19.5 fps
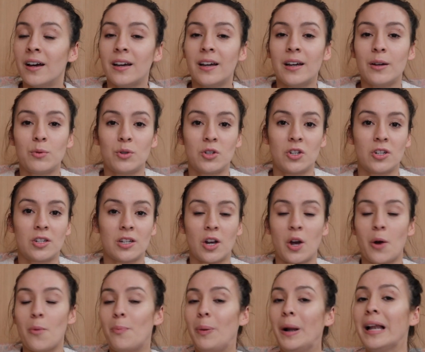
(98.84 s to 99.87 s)
it was just a
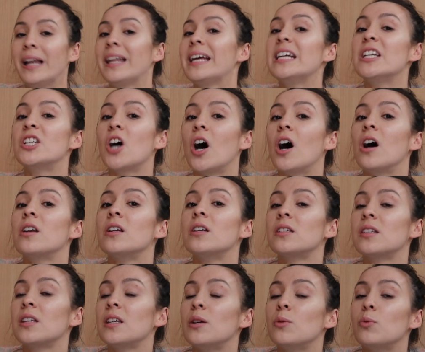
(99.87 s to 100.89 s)
complete
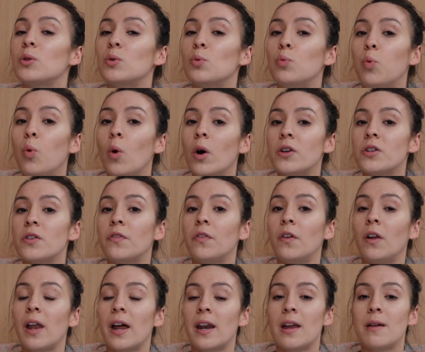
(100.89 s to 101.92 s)
darkness, and it was
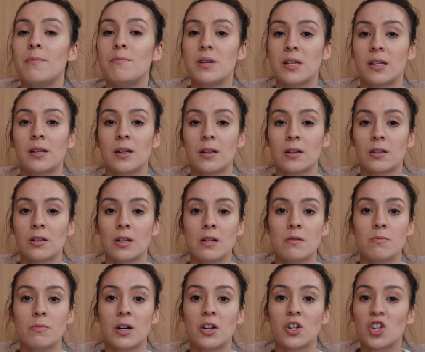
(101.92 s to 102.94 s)
wonderful, and I miss that
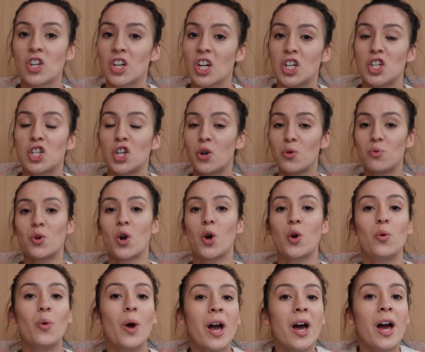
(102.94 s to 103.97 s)
so much. And I don't
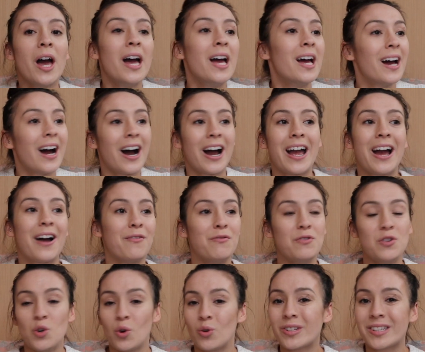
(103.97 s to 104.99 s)
know, I have
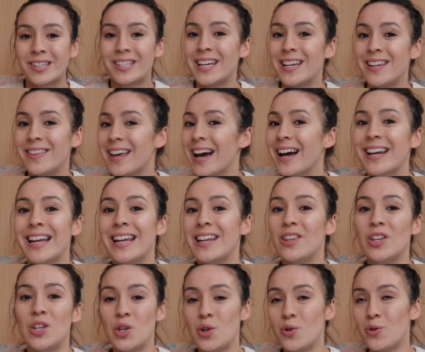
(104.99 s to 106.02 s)
not seen that in
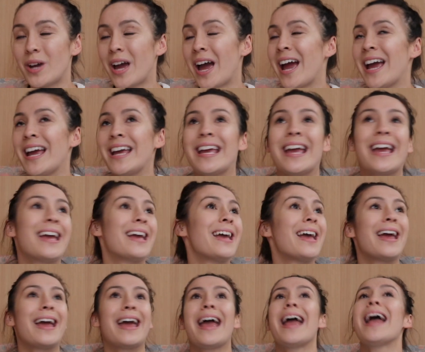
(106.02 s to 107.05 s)
the UK
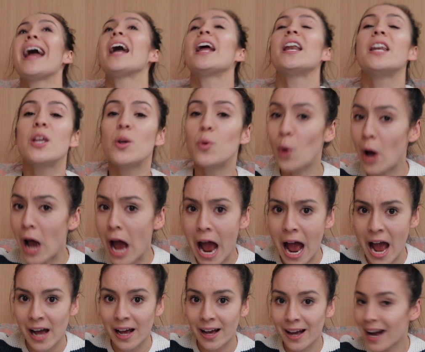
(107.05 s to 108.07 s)

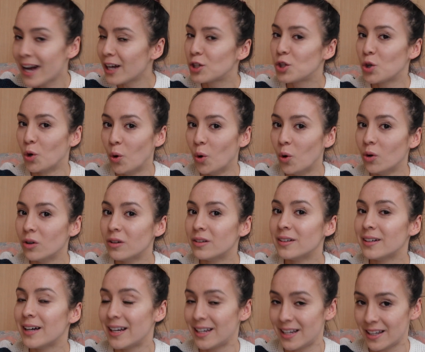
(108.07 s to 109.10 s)
anywhere at
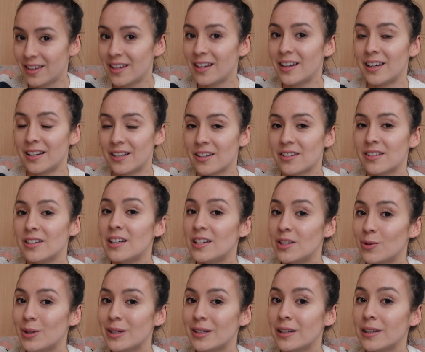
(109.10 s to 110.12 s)
all, and I think it does need
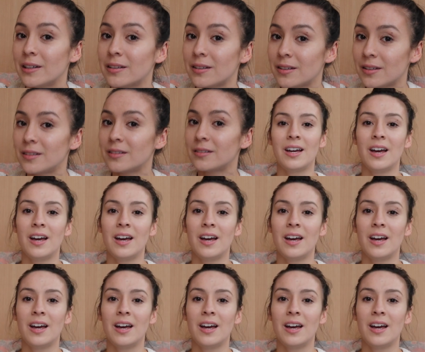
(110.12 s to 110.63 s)
to exist.